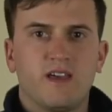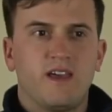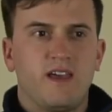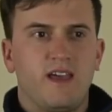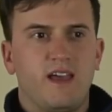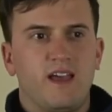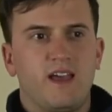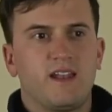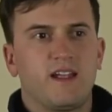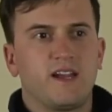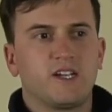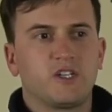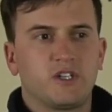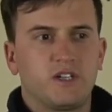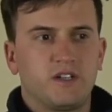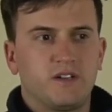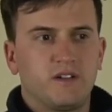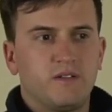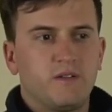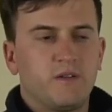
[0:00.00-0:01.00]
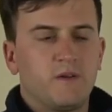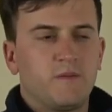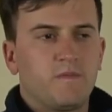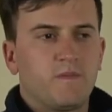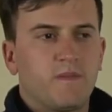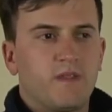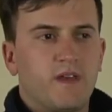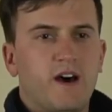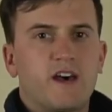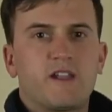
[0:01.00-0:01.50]
and I should
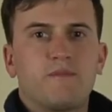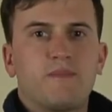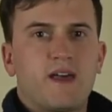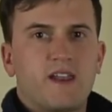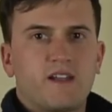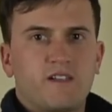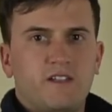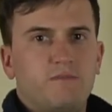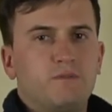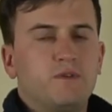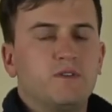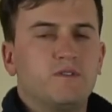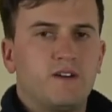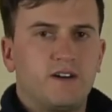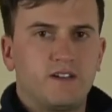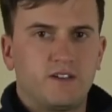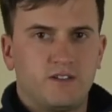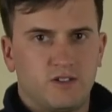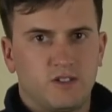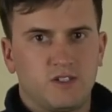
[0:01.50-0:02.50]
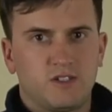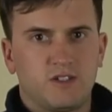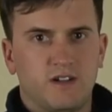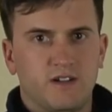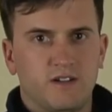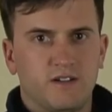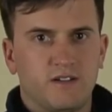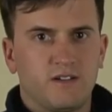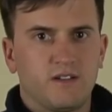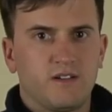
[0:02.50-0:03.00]
automatically move on to
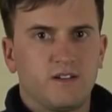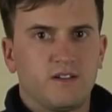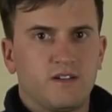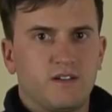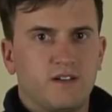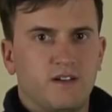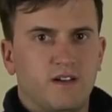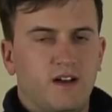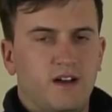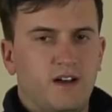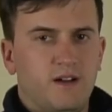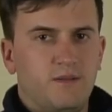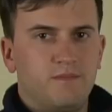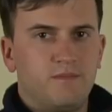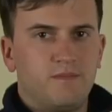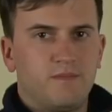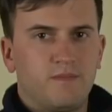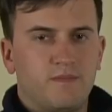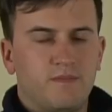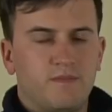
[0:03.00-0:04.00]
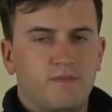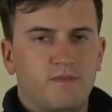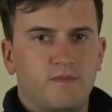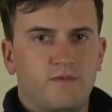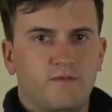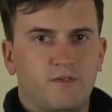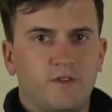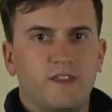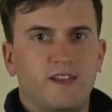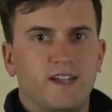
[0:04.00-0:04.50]
start
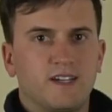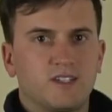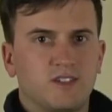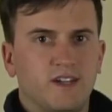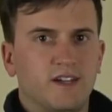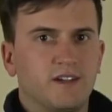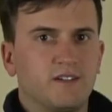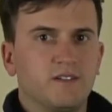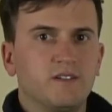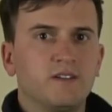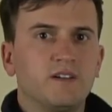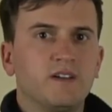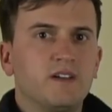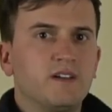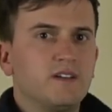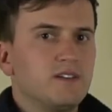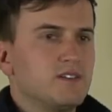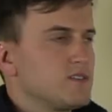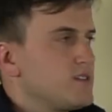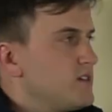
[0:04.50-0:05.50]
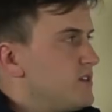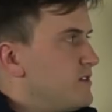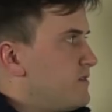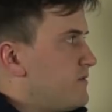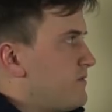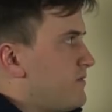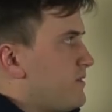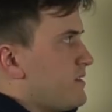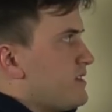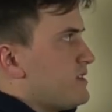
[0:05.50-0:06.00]
for the next cycle. So
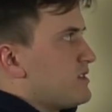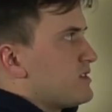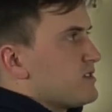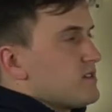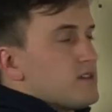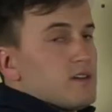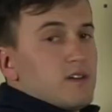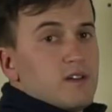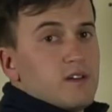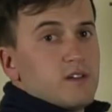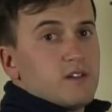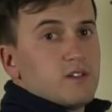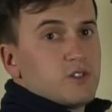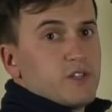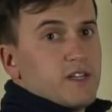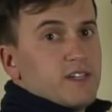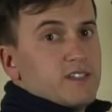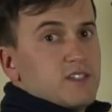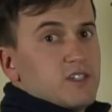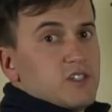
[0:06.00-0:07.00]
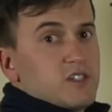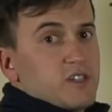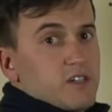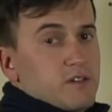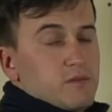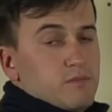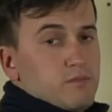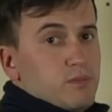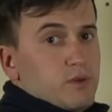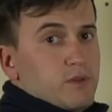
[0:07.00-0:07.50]
for this
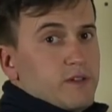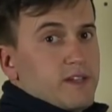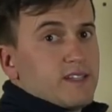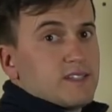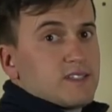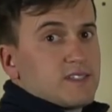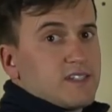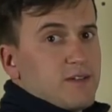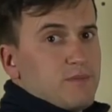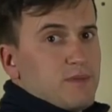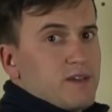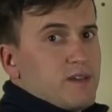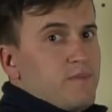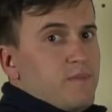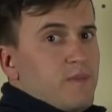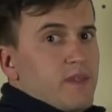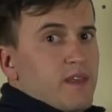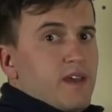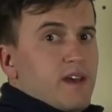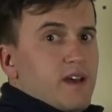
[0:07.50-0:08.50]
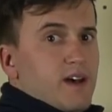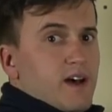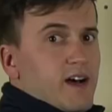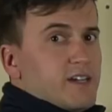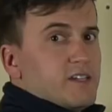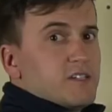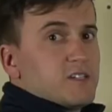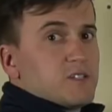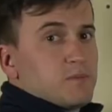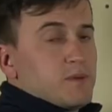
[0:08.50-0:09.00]
transition Boolean statement, I
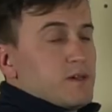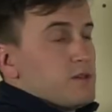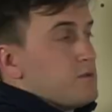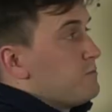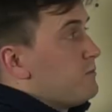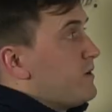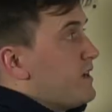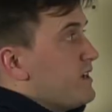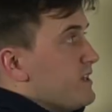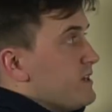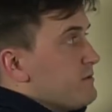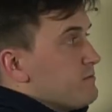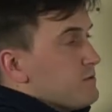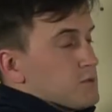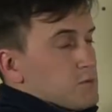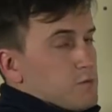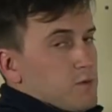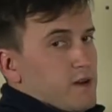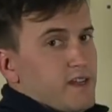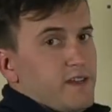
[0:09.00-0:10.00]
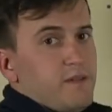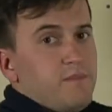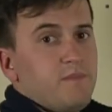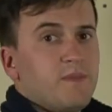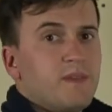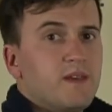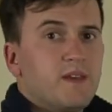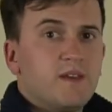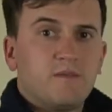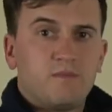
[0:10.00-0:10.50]
just put 1 equals 1
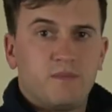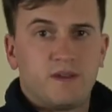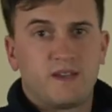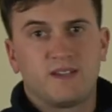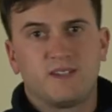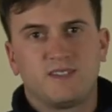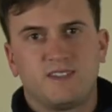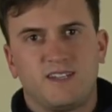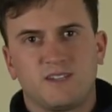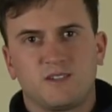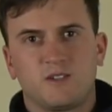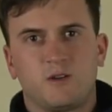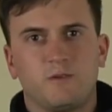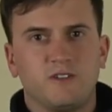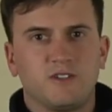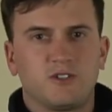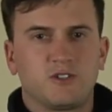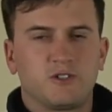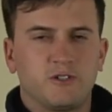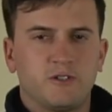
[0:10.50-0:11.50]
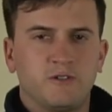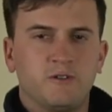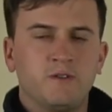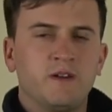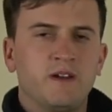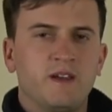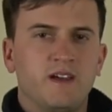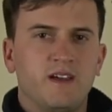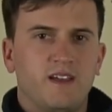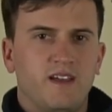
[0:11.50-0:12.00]
because that's always true,
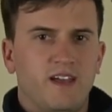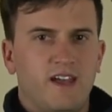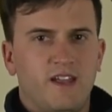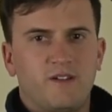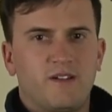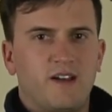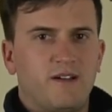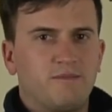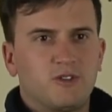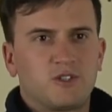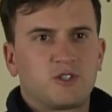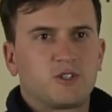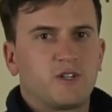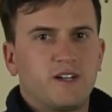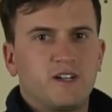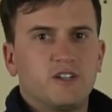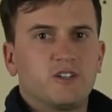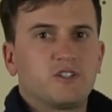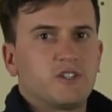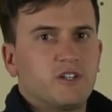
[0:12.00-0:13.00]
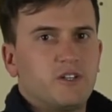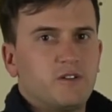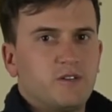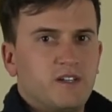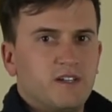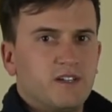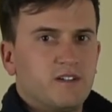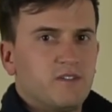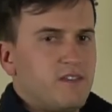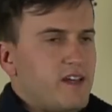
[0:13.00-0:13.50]
and I'm just trying to show
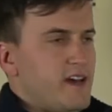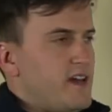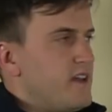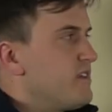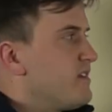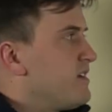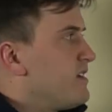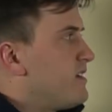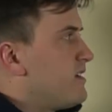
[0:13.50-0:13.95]
here that